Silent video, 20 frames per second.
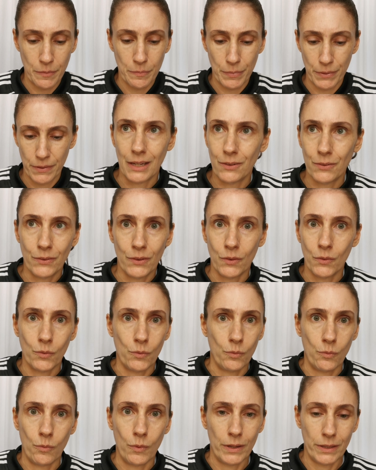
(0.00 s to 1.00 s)
up. I don't
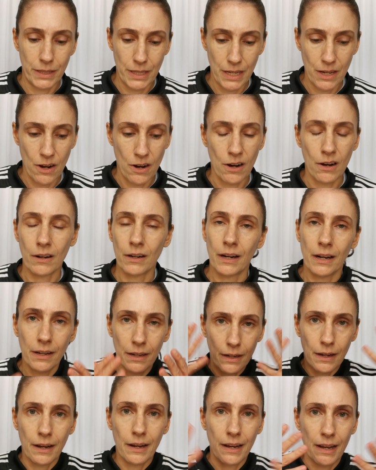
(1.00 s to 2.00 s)
know what they are, and
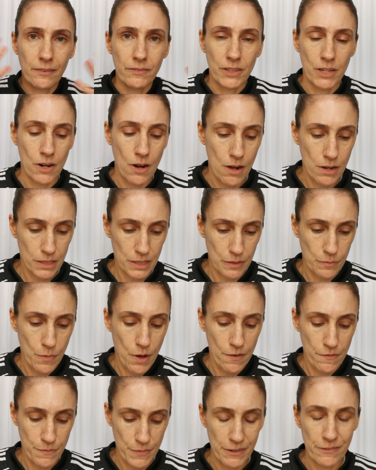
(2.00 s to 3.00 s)
I have to knock them
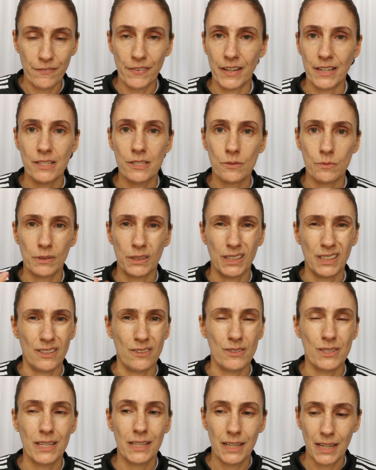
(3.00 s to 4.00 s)
off my face when I
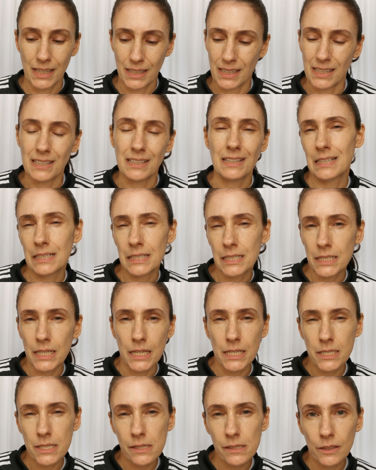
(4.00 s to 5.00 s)
use it, and it
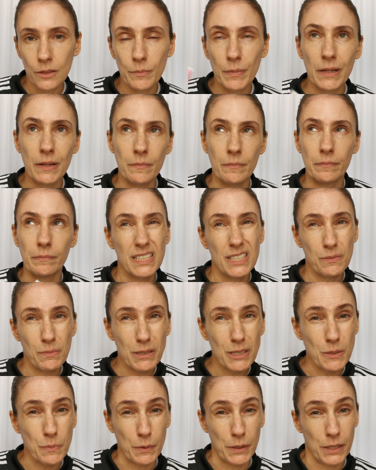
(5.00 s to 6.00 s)
stings a little bit, but it
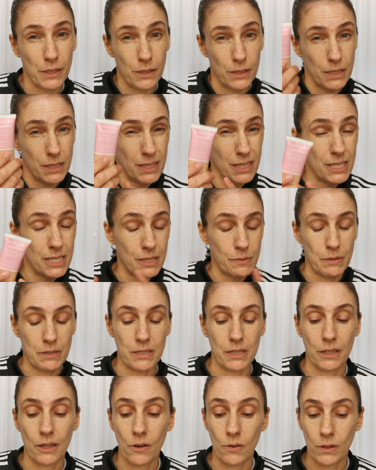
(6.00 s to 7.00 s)
smells pretty good. This
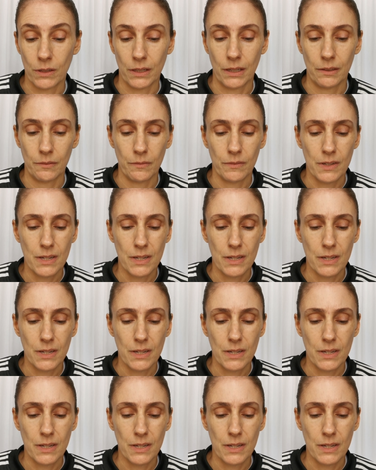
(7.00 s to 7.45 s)
smells like coconut.